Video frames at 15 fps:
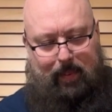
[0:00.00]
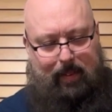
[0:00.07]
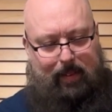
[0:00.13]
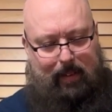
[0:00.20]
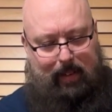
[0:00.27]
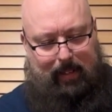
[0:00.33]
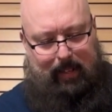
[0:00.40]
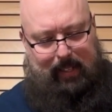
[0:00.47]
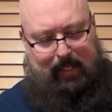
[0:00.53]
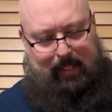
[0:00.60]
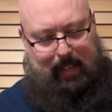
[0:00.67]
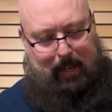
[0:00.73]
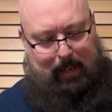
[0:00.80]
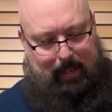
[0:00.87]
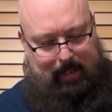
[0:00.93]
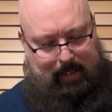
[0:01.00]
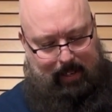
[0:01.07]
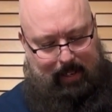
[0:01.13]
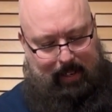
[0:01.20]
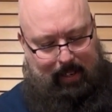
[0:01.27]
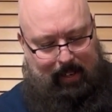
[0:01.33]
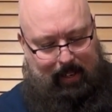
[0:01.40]
At least
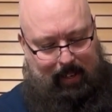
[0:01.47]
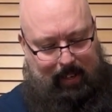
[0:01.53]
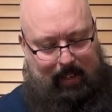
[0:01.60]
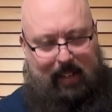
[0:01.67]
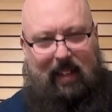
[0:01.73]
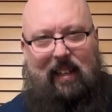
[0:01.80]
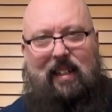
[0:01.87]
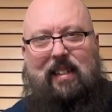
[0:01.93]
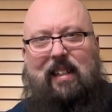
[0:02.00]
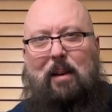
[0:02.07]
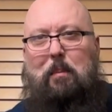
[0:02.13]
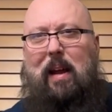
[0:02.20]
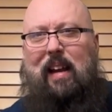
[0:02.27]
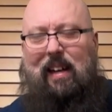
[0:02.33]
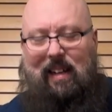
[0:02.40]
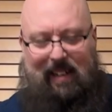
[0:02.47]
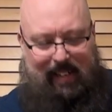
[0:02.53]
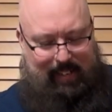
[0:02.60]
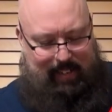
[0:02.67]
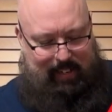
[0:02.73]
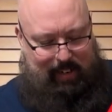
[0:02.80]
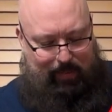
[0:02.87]
they made
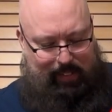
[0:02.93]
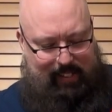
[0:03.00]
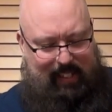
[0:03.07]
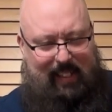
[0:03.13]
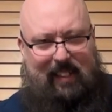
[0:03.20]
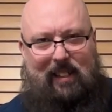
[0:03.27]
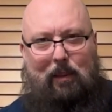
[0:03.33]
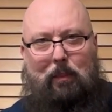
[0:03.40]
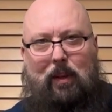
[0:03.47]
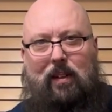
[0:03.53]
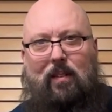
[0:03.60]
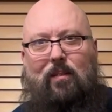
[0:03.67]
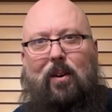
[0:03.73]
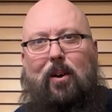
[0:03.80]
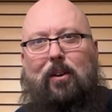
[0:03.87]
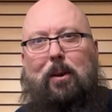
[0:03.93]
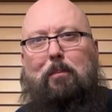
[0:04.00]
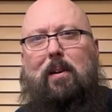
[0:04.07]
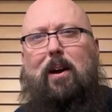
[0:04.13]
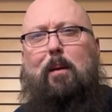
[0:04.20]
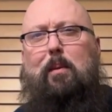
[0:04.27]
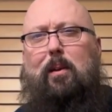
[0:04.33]
enough sense to put the volume
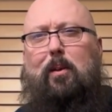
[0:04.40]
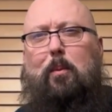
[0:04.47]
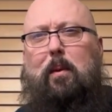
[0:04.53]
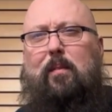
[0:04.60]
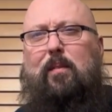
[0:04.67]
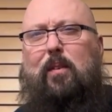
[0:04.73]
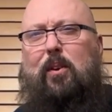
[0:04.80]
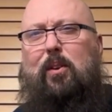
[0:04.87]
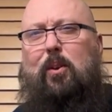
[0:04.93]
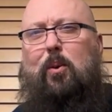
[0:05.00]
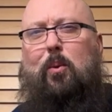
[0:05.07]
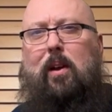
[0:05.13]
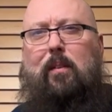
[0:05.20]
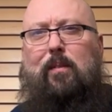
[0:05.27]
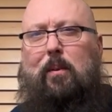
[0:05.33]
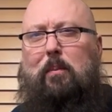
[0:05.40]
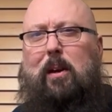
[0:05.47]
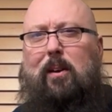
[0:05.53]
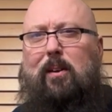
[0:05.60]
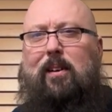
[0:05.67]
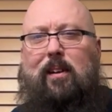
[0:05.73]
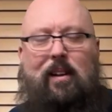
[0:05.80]
knob a little bit further away from
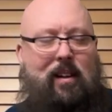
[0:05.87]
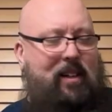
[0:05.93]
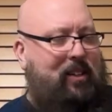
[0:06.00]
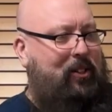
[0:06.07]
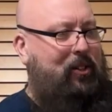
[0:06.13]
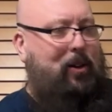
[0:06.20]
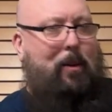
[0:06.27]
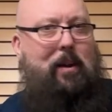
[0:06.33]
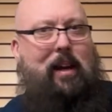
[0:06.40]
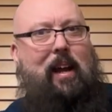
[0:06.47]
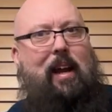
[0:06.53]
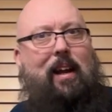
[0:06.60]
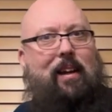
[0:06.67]
your strumming hand.